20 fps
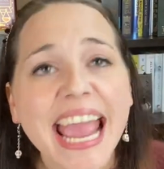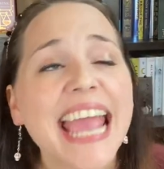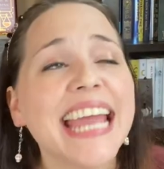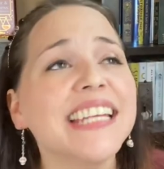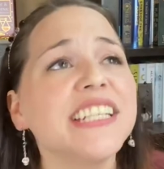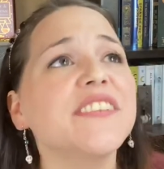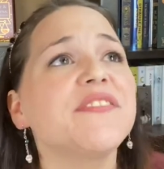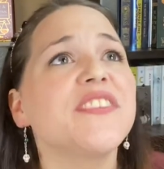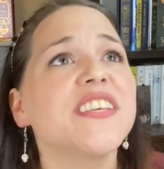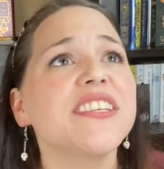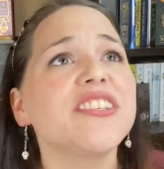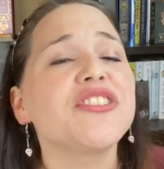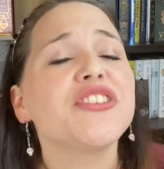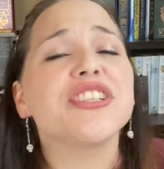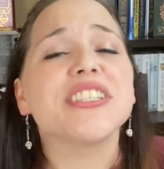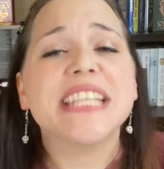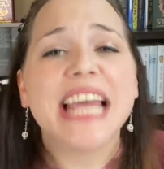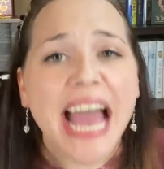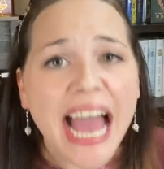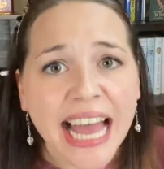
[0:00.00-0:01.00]
And if this
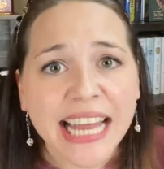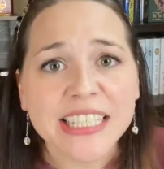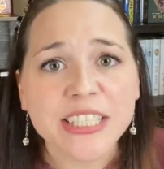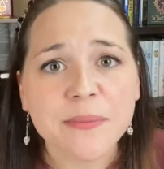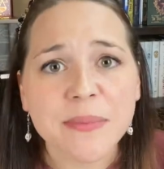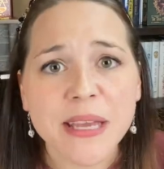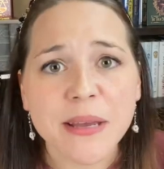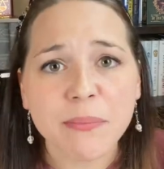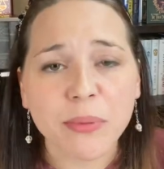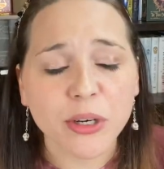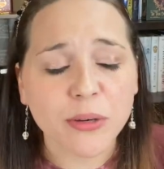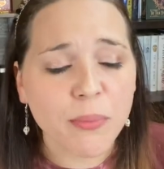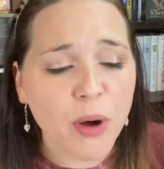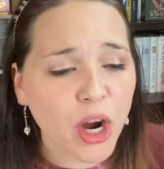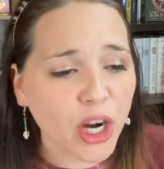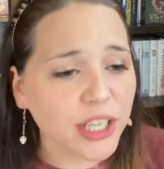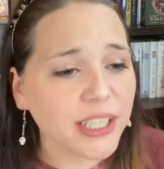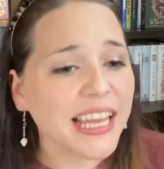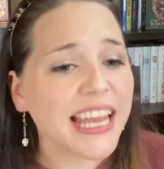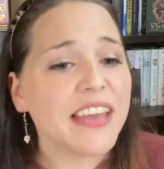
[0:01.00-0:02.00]
just had to be a
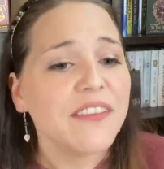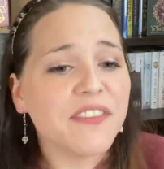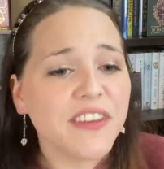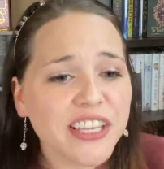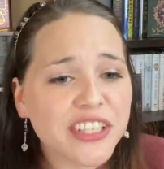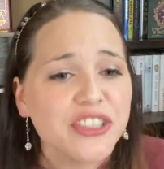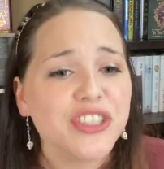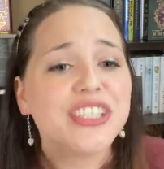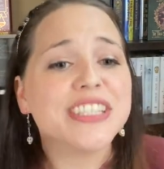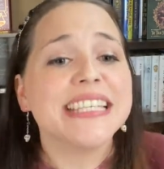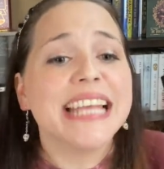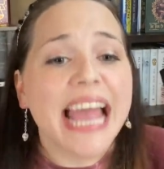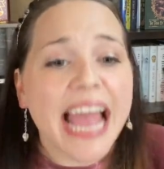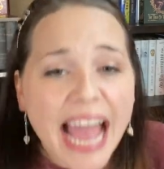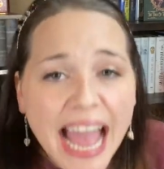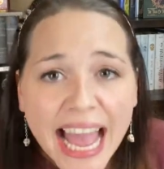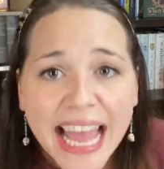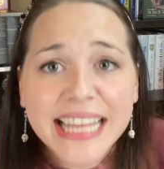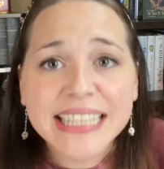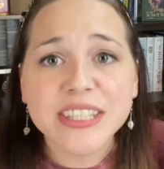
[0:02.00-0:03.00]
bookmark, if it just
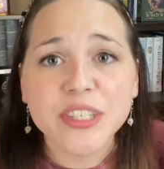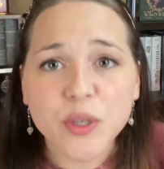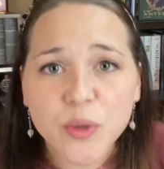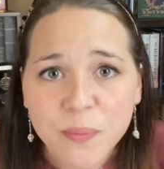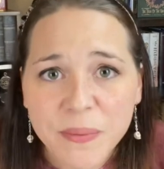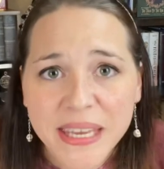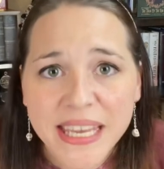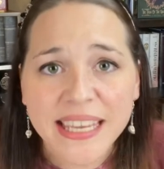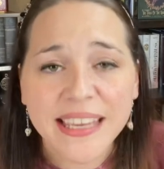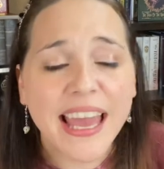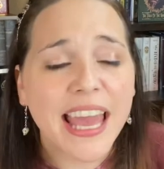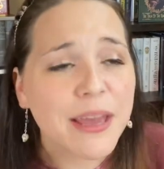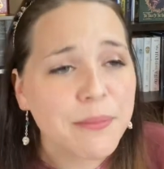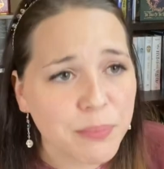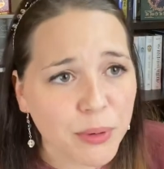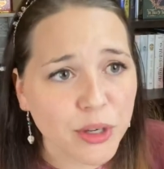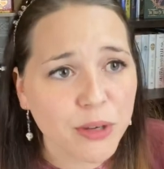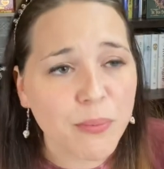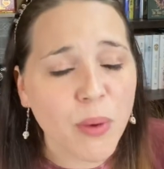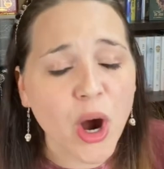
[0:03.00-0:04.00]
had to be a
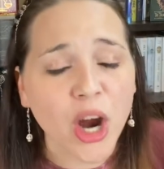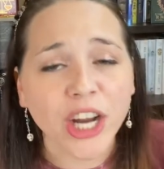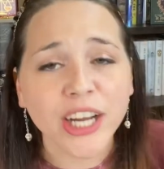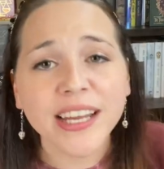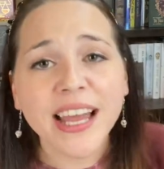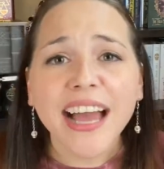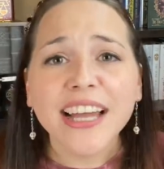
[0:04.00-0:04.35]
bookmark,